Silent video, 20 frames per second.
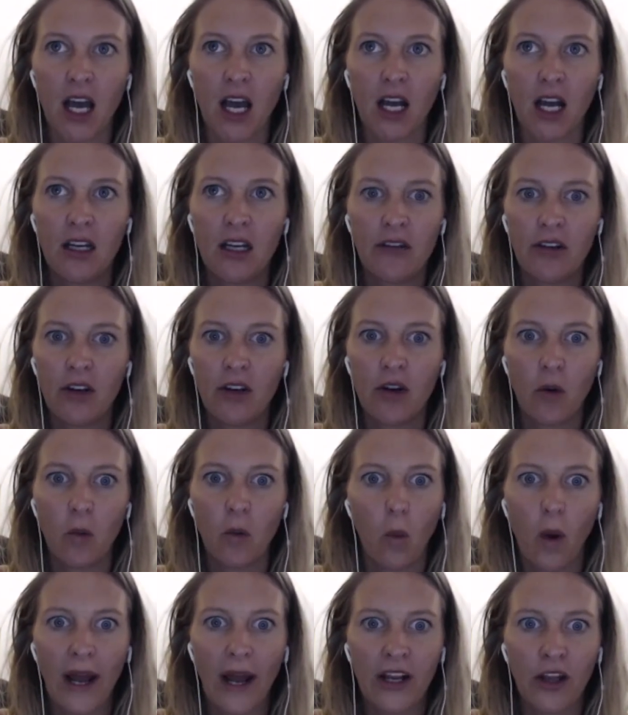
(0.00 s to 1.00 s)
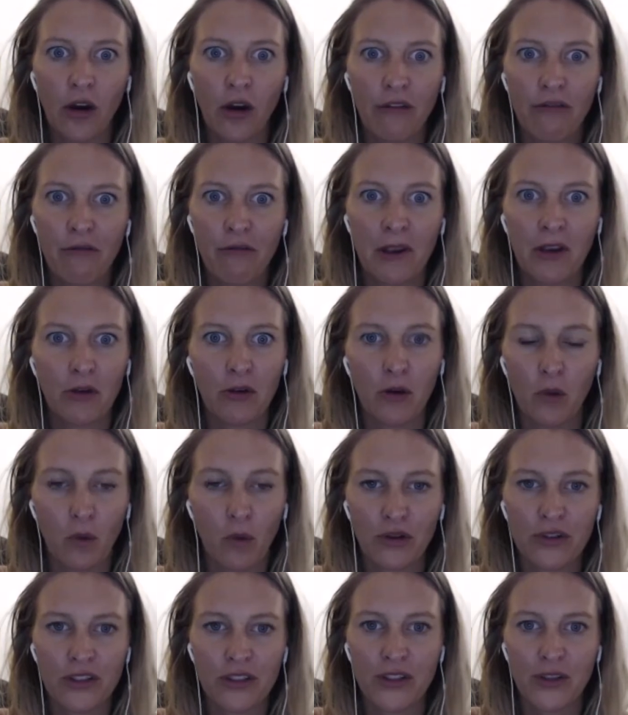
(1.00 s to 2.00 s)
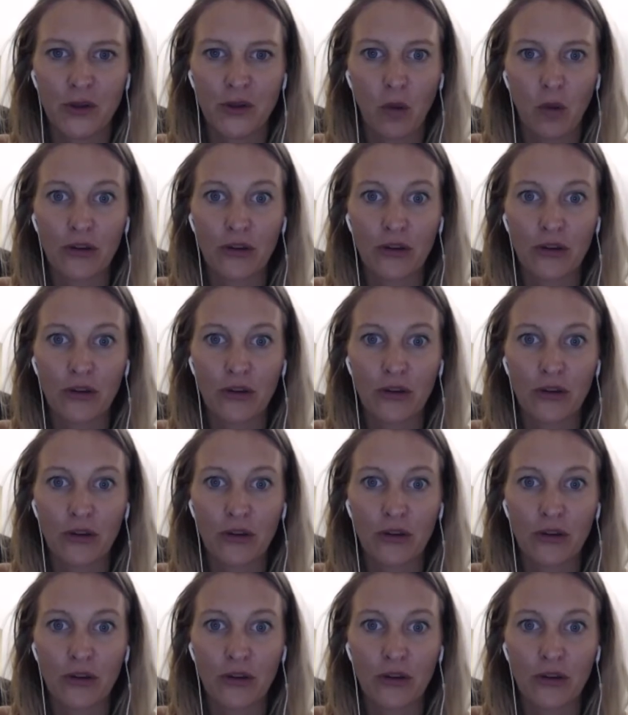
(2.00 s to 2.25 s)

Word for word: I don't even know where to go from here or what to do or